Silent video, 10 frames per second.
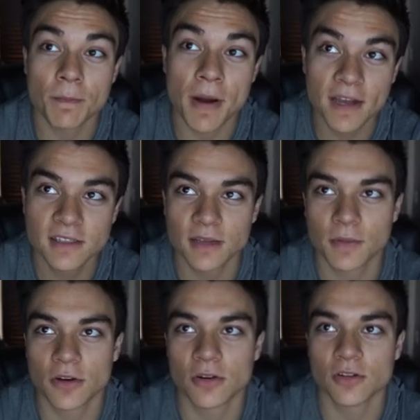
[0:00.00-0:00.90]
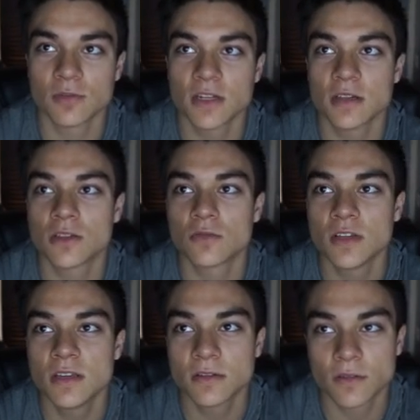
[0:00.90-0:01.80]
bicep curls. We did
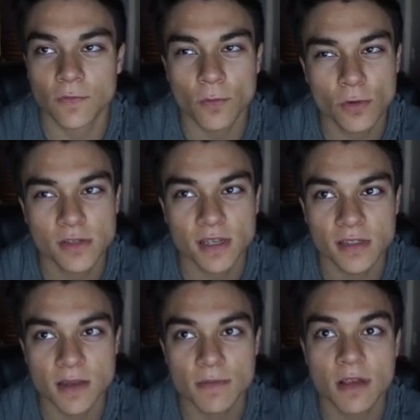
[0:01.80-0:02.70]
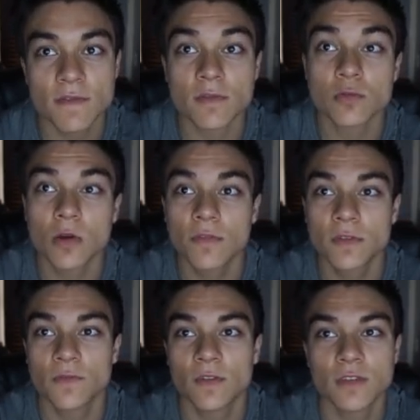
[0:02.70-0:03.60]
three to four sets, I believe, of 12
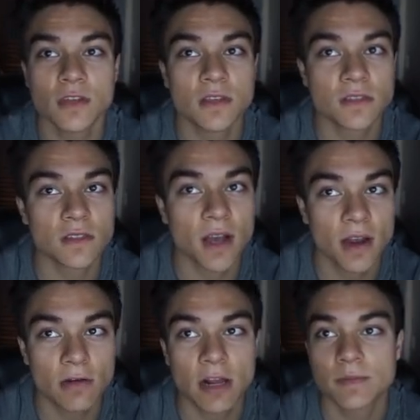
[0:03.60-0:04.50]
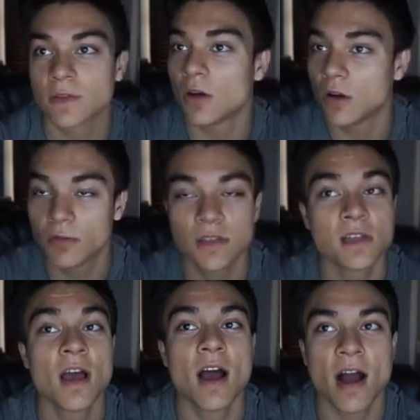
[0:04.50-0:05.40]
to 15. This is higher reps,
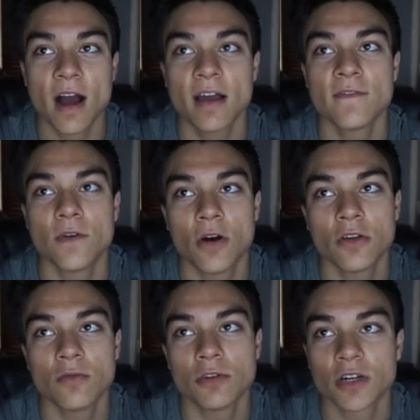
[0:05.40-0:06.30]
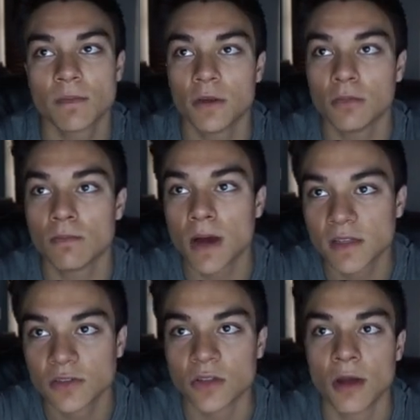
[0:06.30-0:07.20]
always high volume. We're trying to build
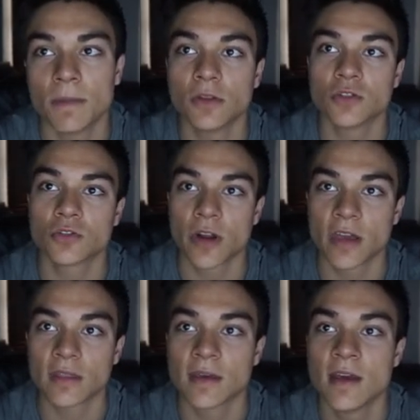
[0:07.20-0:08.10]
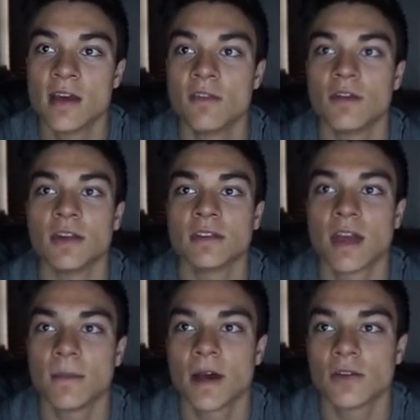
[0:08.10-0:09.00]
muscle, not build strength. We did
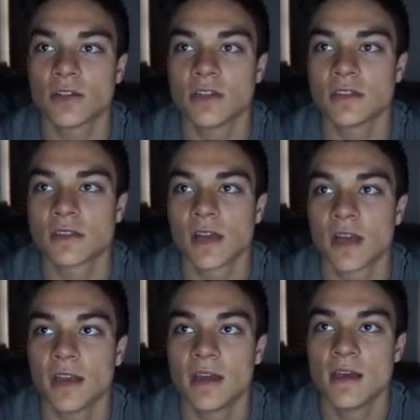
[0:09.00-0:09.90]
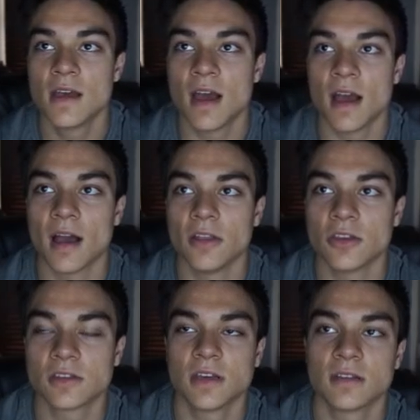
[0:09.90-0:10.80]
10 pounds on each side, and
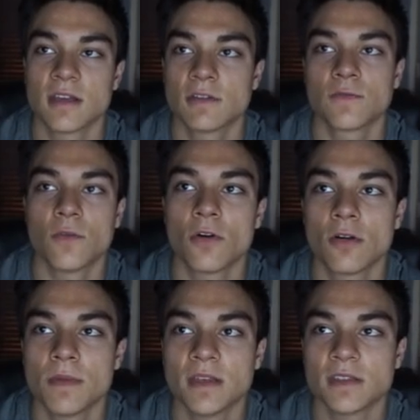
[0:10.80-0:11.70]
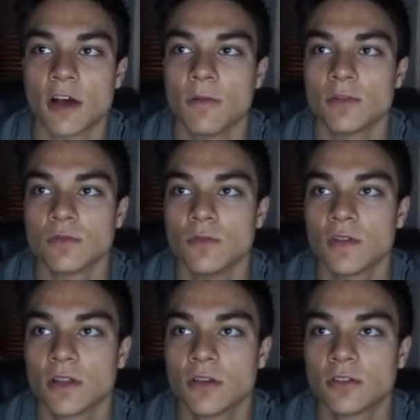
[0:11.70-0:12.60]
you can see on David's form, his elbow was
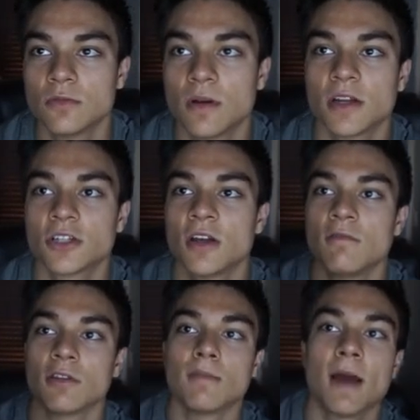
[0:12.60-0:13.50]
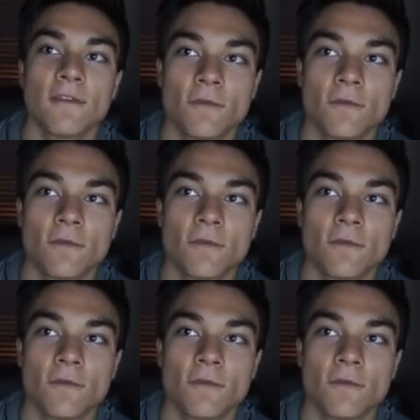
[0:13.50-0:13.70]
moving a little too much. With my